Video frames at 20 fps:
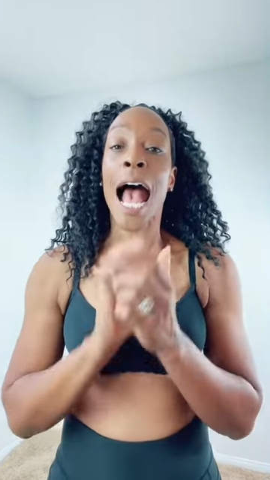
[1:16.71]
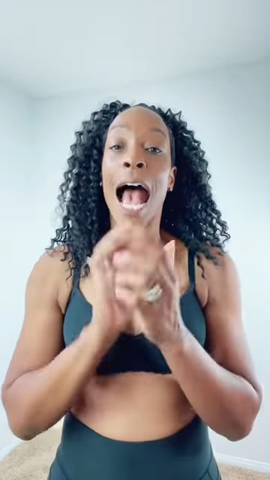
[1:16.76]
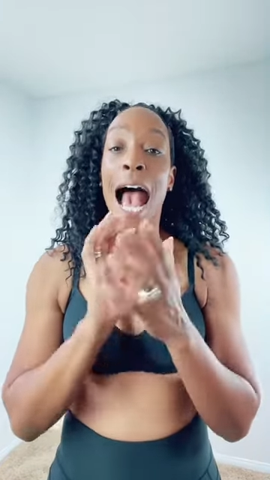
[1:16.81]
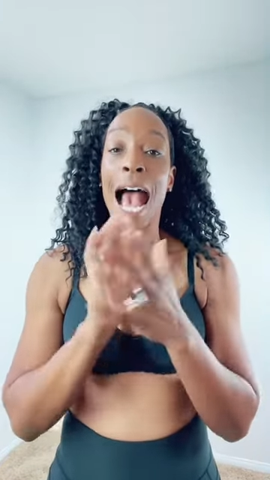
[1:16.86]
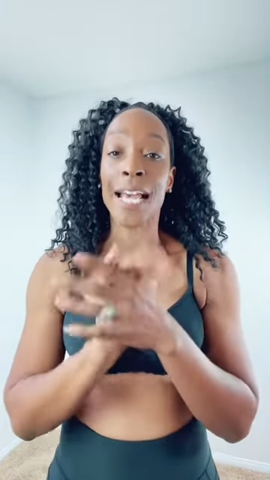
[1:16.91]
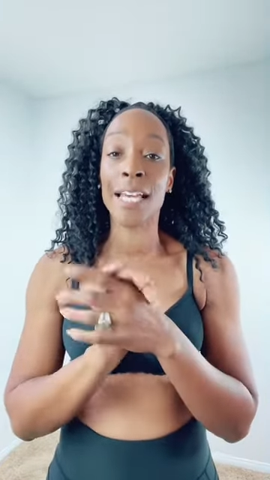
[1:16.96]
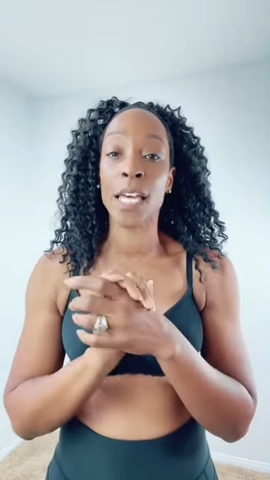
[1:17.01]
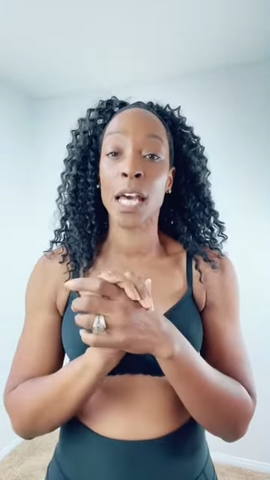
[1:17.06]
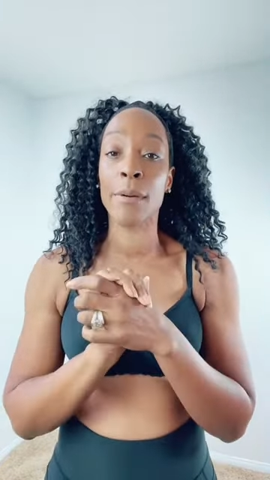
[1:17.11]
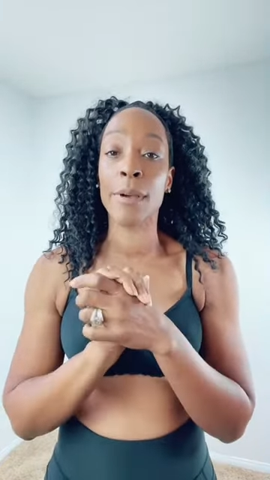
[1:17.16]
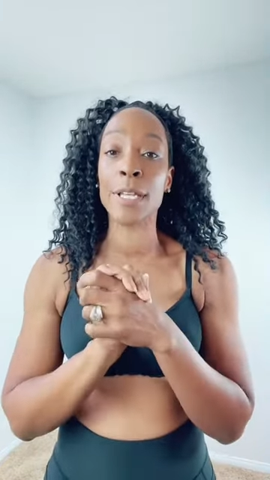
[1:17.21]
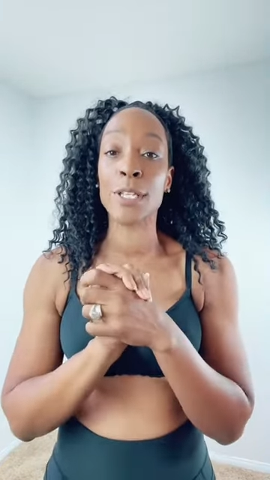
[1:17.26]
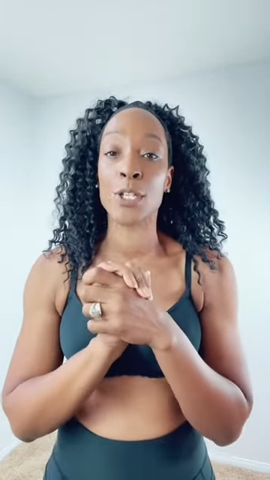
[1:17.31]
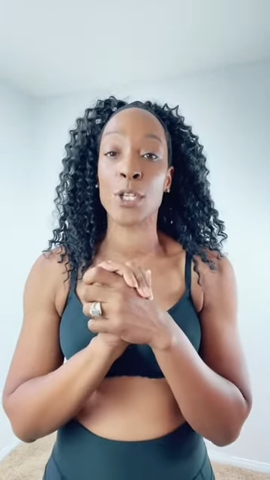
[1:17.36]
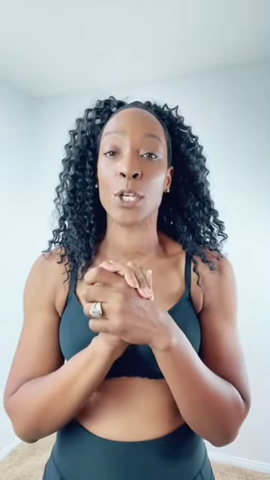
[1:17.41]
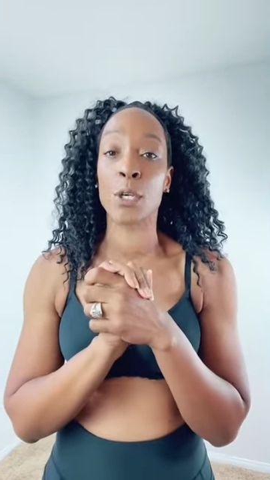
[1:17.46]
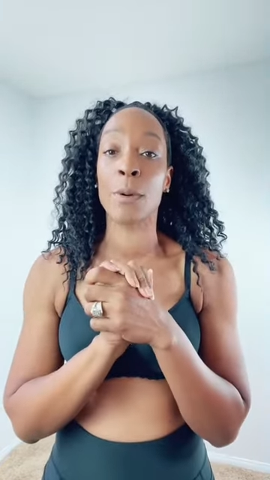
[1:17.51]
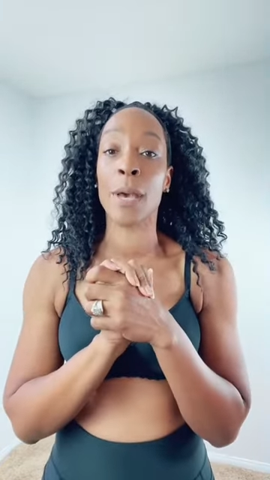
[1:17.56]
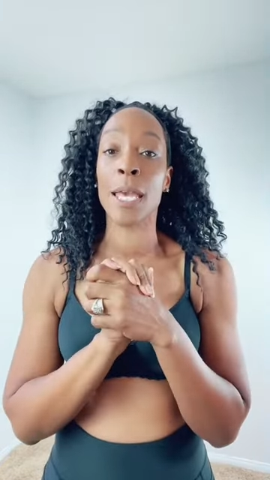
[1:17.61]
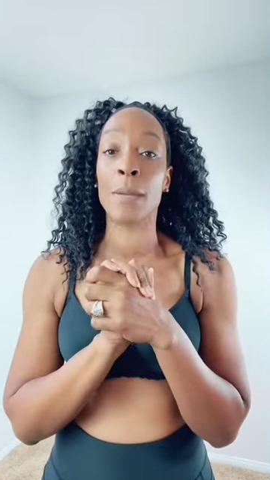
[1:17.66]
and going
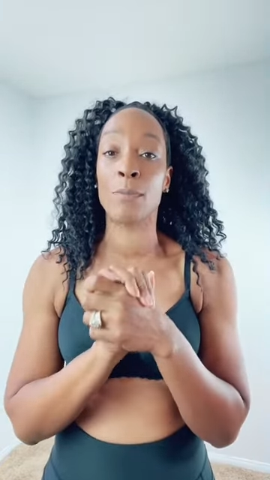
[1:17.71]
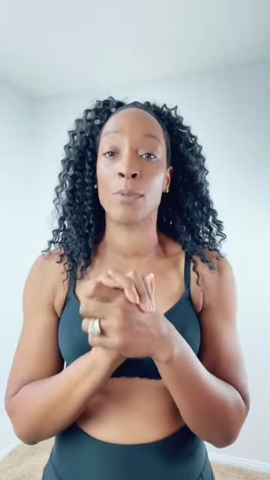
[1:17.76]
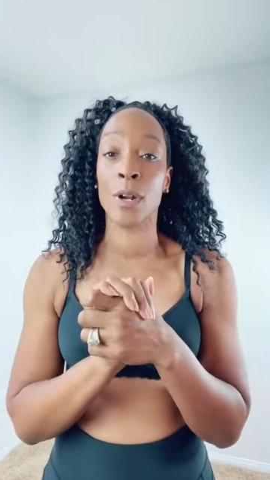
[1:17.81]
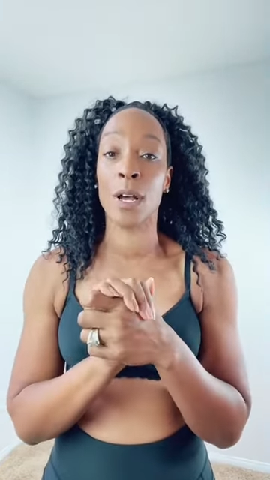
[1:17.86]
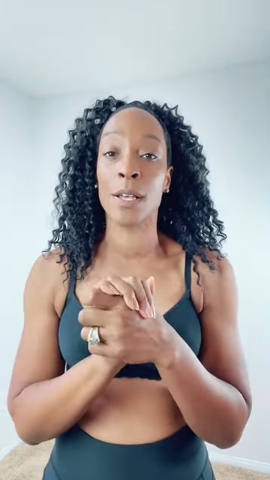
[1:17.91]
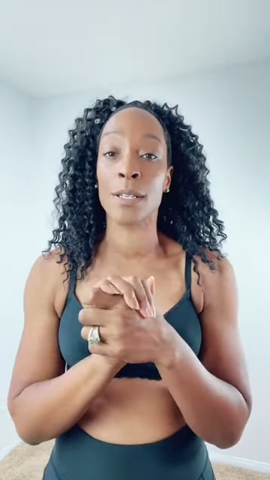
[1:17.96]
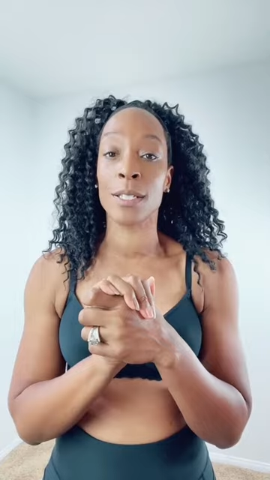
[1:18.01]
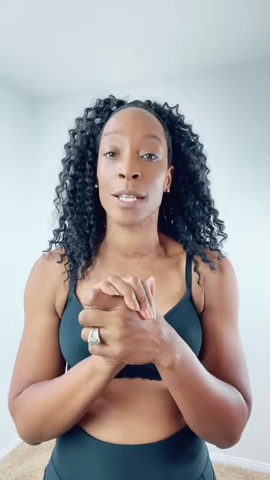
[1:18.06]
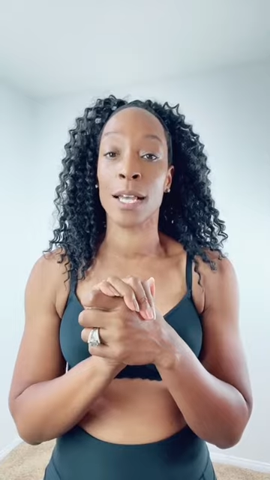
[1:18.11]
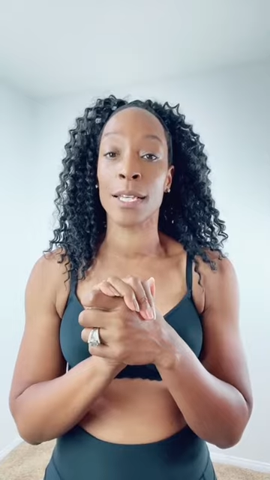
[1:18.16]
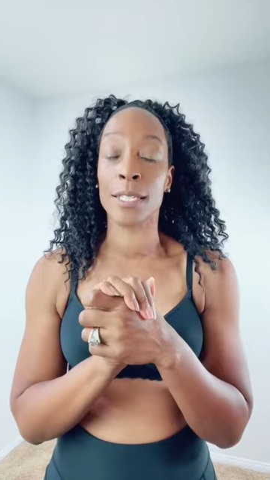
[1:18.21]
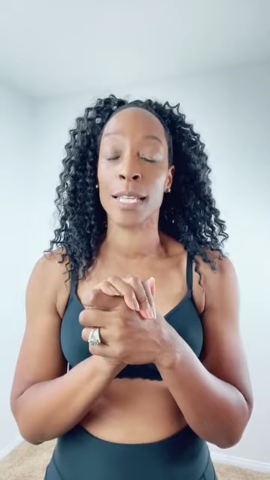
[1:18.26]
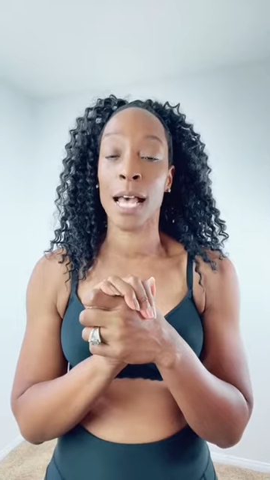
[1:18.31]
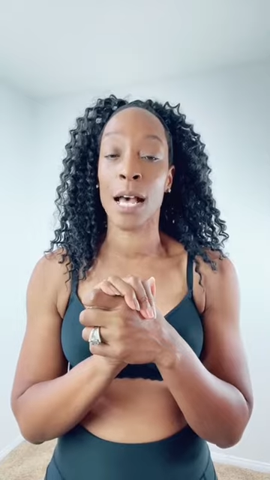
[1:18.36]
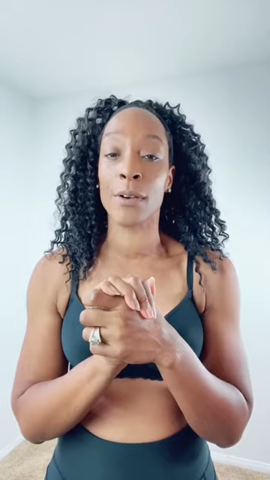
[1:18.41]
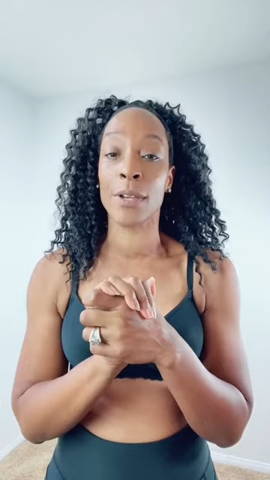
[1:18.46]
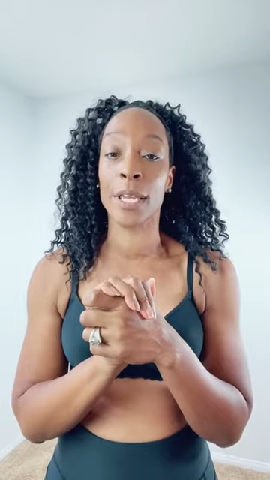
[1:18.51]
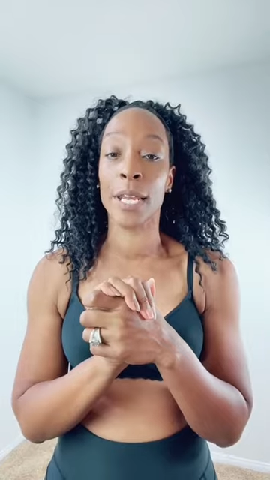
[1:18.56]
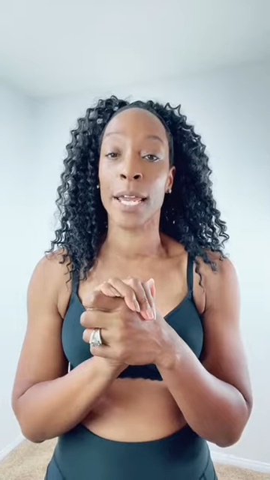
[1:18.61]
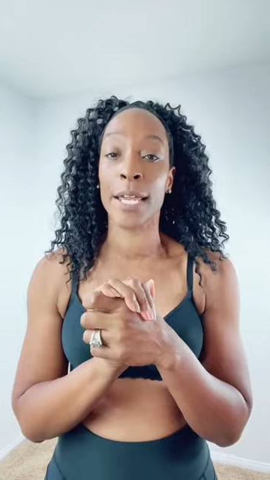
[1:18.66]
to a bra size
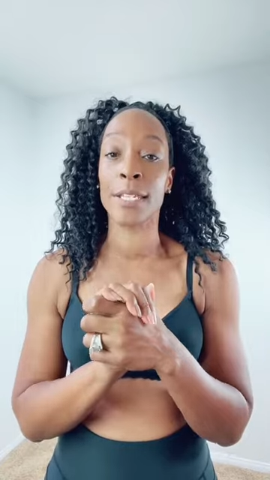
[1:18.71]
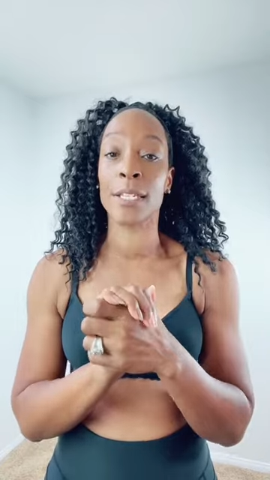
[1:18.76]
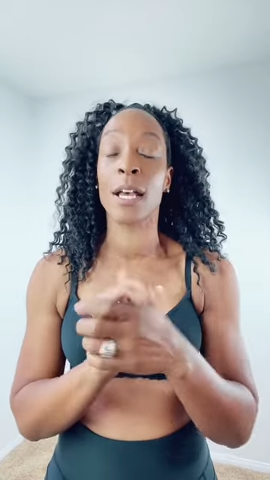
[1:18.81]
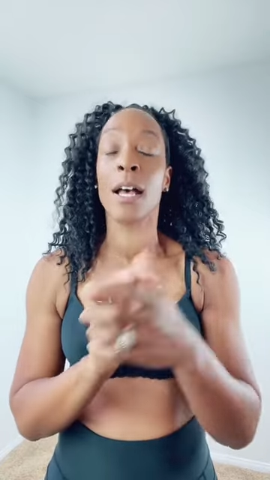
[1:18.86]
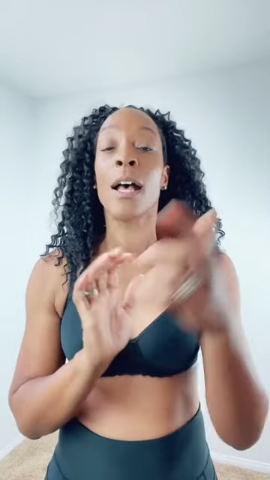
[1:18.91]
calculator